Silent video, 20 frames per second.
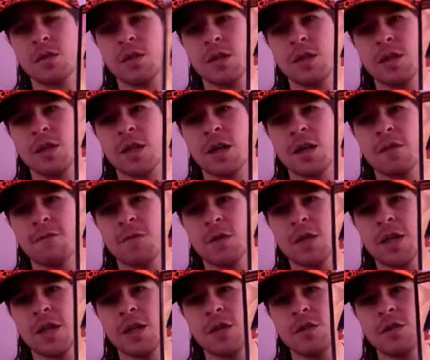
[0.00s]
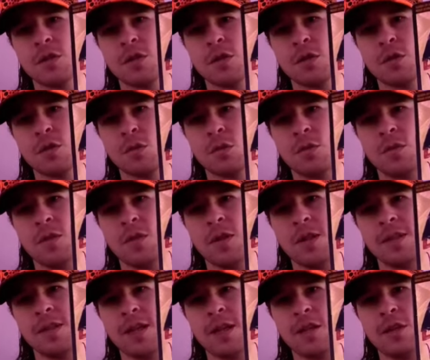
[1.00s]
This I kind of feel like is you.
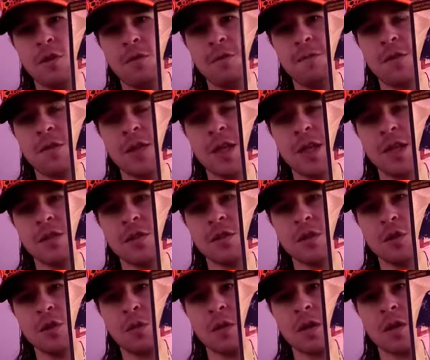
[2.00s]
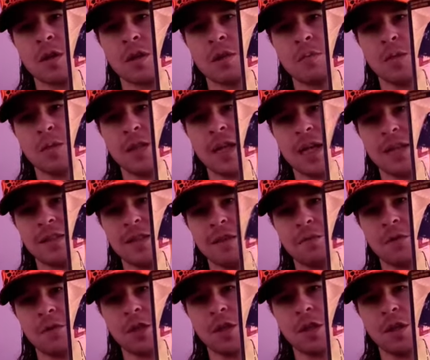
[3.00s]
This I don't feel like is you, but that's
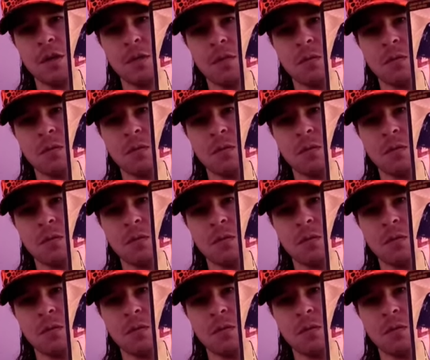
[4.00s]
definitely you.